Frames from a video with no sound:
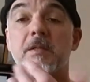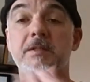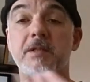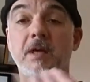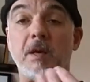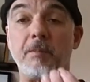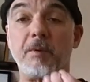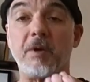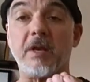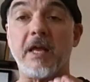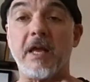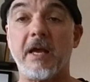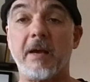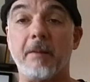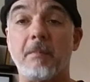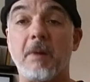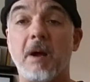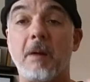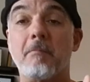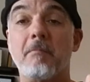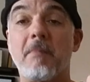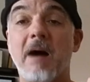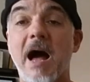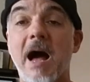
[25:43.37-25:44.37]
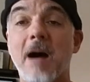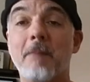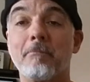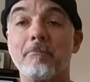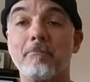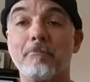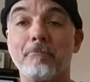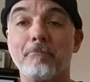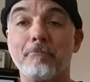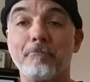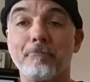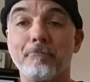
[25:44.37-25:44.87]
Double M,
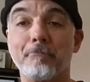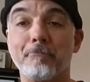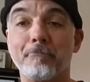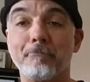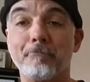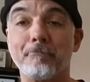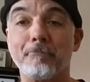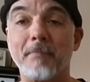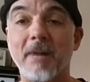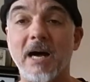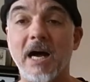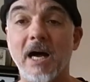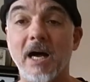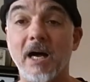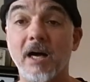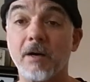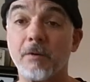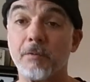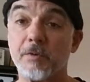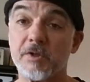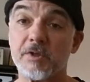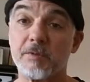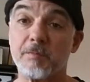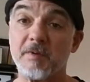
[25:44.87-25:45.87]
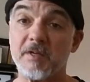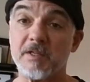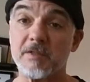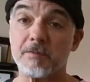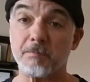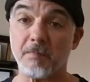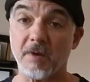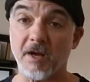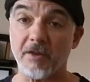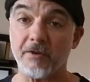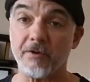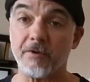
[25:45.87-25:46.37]
mamma, which
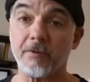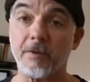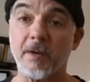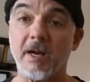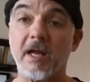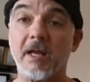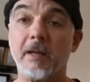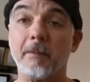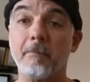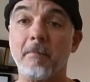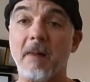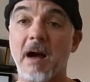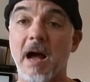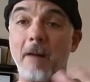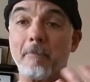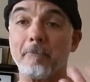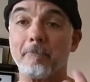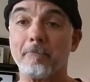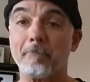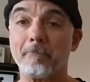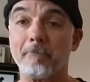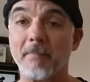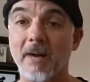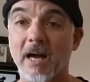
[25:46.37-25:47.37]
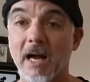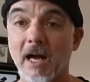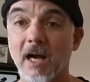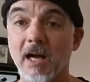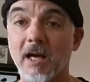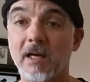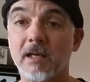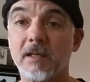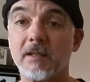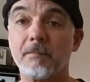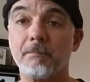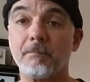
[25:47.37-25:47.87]
means mother, right?
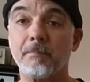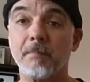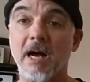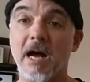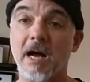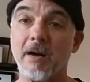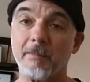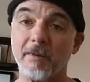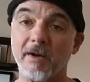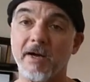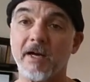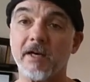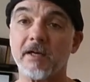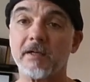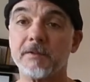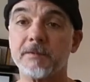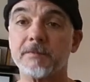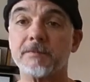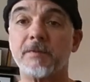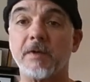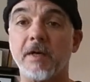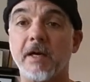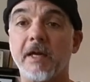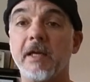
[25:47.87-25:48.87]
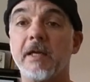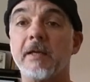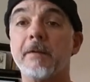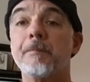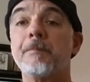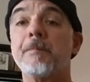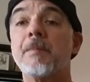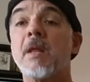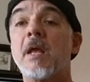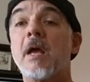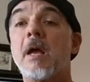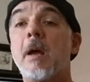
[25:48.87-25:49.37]
Mamma, mama,
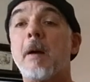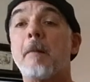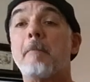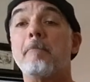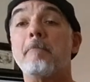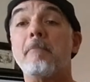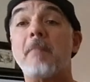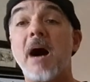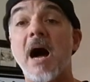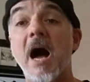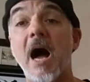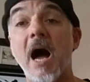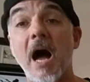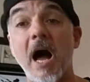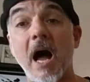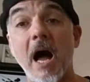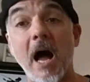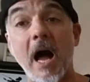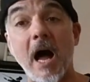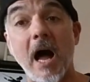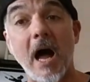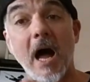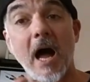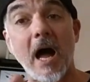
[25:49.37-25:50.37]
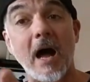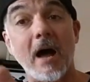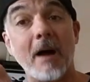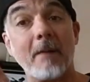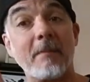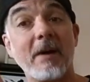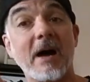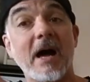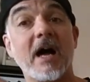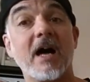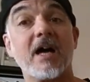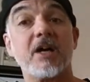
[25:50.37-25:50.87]
right?
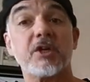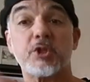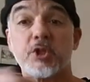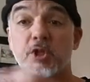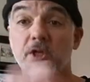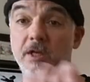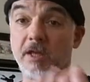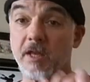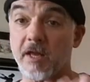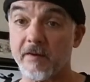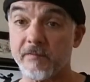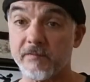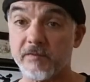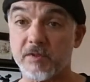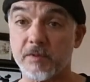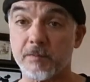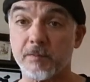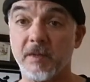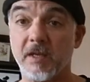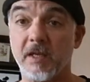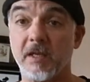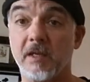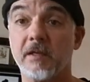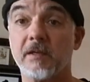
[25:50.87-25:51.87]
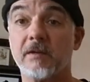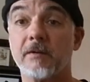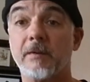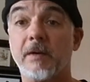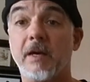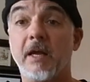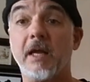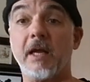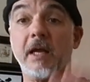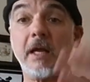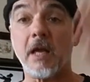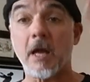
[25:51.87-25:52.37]
Mama, she loves me,
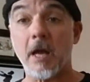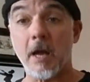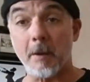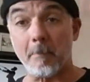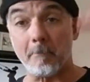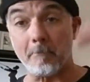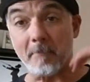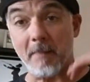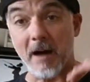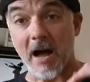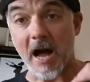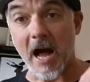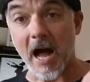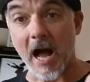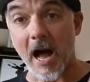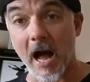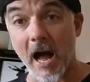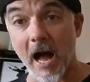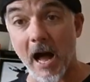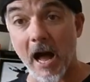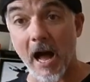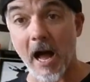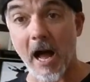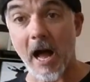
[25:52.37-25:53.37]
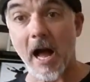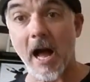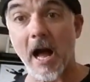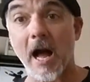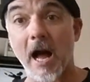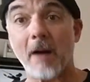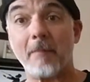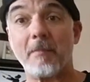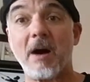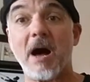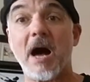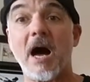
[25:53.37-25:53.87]
right?
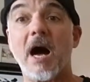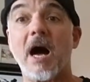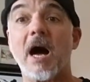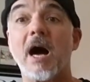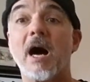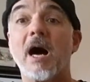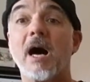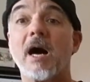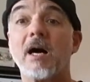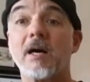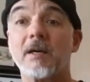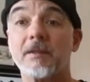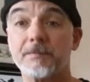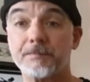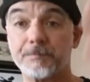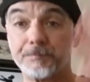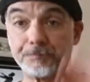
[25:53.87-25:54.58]
Mama.